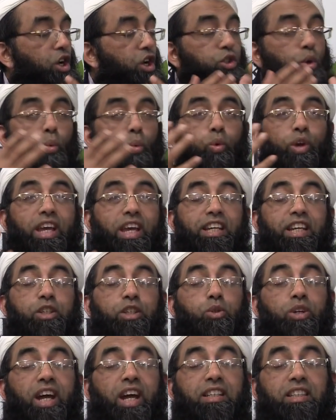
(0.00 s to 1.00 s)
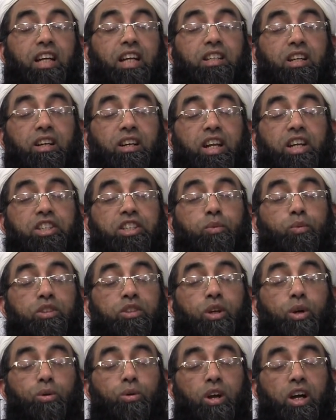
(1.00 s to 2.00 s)
So we need to get that connection with
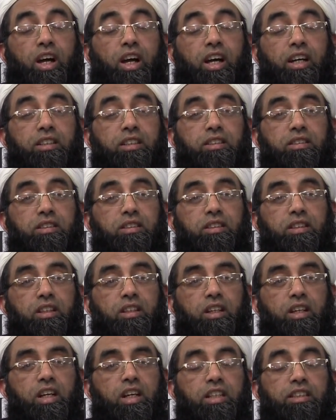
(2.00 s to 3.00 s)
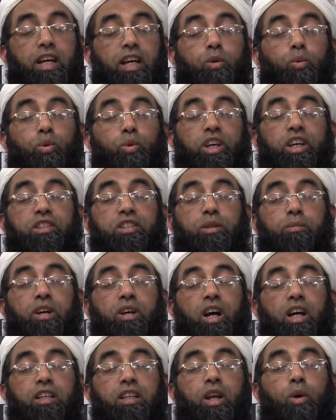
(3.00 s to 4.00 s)
the Quran. That we,
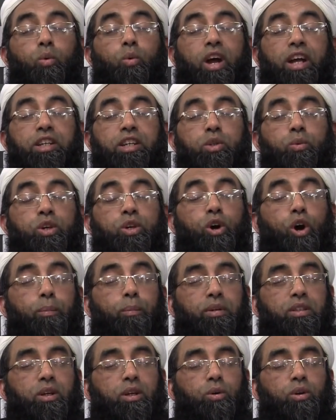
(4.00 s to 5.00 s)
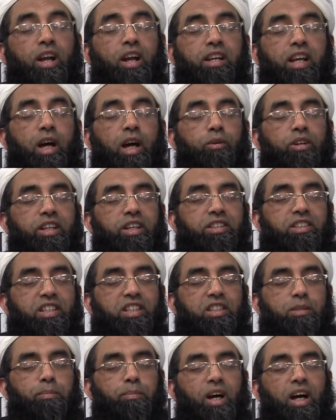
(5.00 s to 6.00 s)
subhanAllah, when do we open the Quran? Nowadays, the
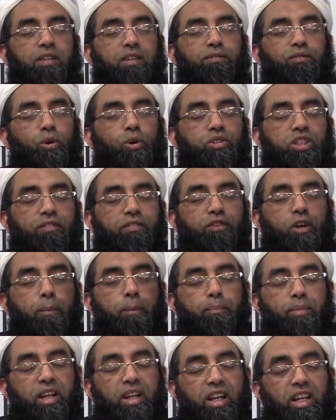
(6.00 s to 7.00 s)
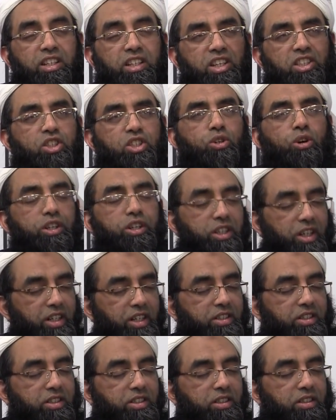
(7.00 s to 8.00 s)
smartphones have completely destroyed
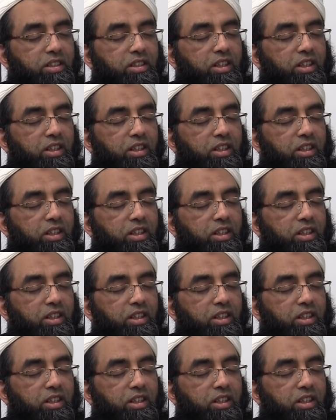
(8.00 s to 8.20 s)
us.